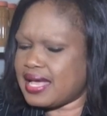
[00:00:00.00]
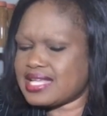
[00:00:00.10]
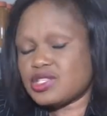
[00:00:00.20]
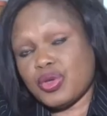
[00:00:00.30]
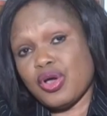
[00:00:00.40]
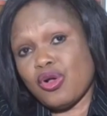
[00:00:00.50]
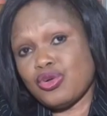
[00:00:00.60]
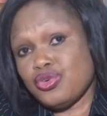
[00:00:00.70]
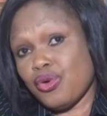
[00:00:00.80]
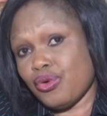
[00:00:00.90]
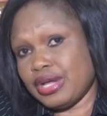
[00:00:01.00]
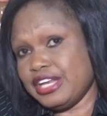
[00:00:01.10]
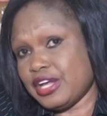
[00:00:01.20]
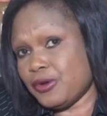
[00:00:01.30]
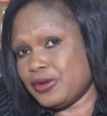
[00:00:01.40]
As we all know,
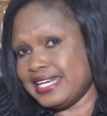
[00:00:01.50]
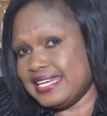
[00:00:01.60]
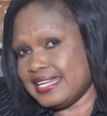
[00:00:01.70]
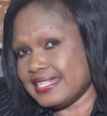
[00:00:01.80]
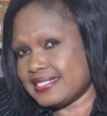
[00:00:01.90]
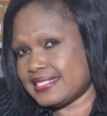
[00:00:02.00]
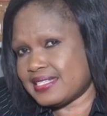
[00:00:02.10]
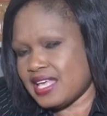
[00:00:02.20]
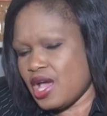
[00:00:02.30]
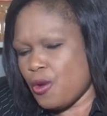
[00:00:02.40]
in the olden days,